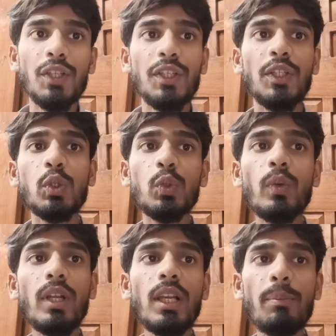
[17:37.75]

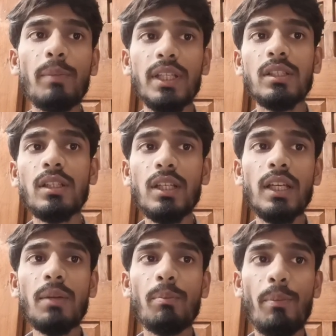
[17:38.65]
usually measured
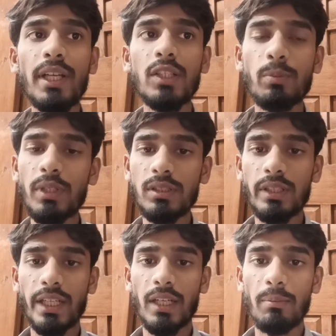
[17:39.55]
in bits per
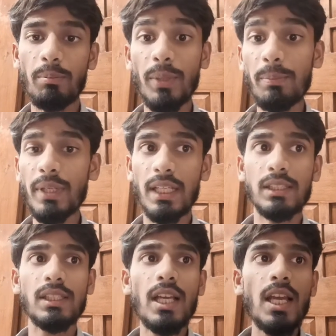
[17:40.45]
second, BPS.